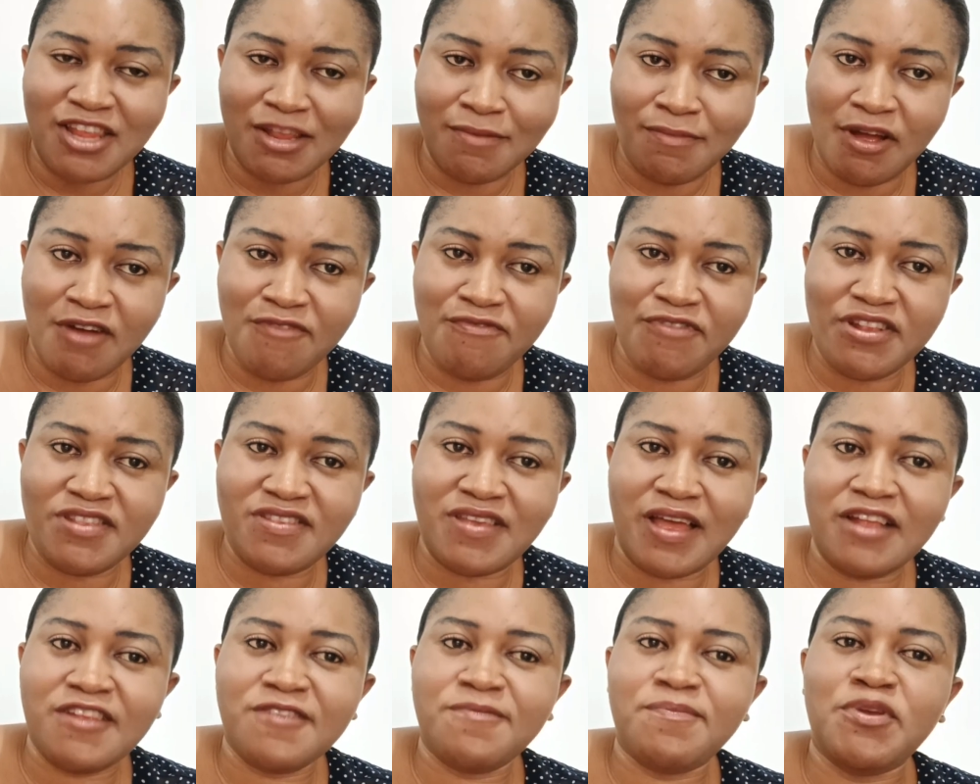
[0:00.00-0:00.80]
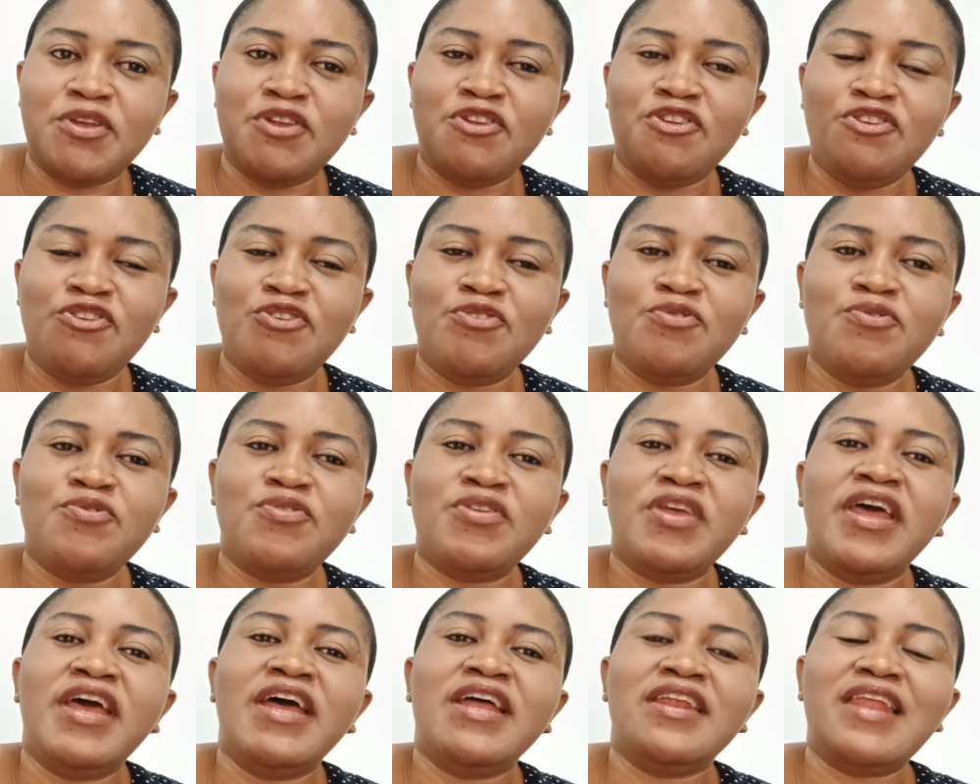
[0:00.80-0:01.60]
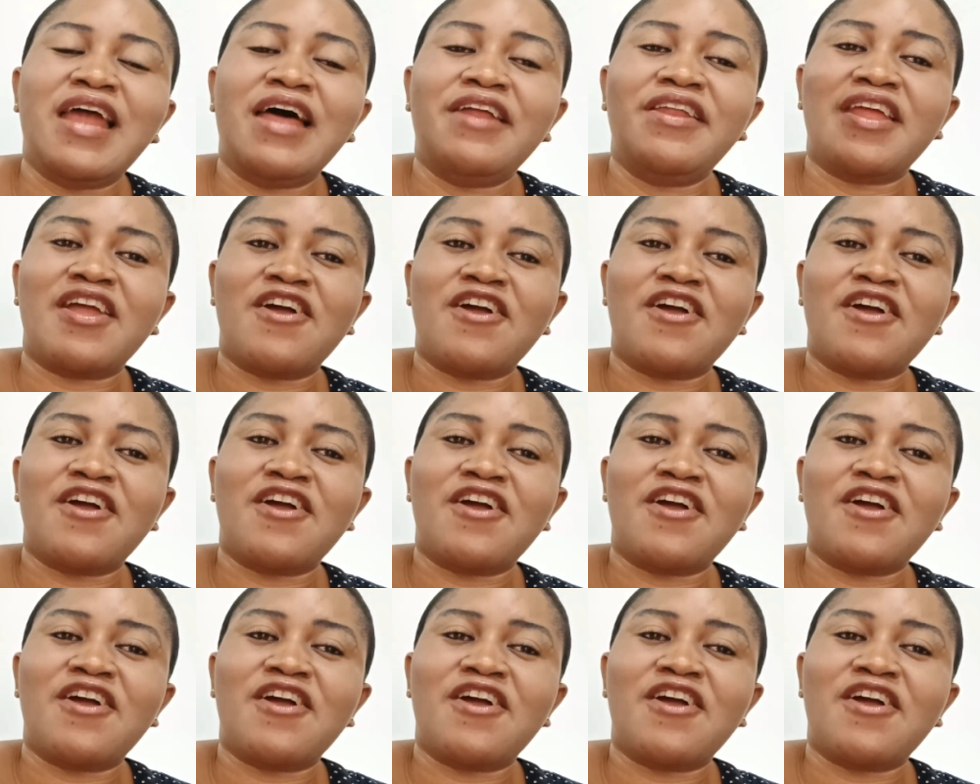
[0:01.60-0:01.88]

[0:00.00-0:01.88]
Some of it has been used. Now,